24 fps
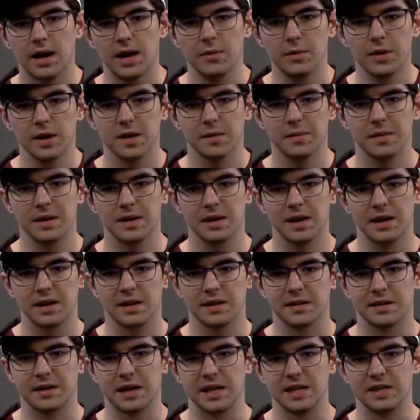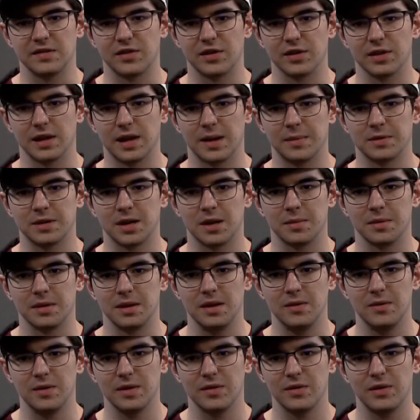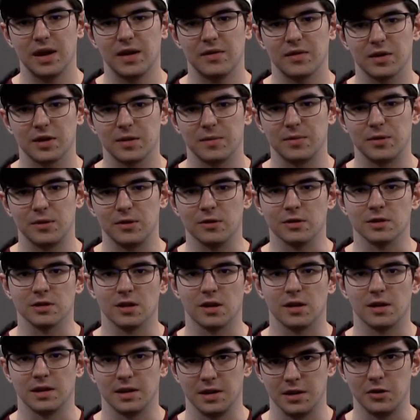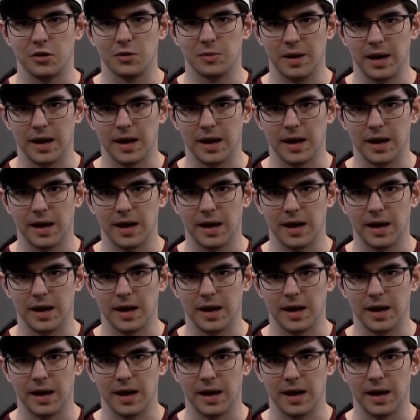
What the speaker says: I recommend getting a case for your laptop even if you have a computer slot in your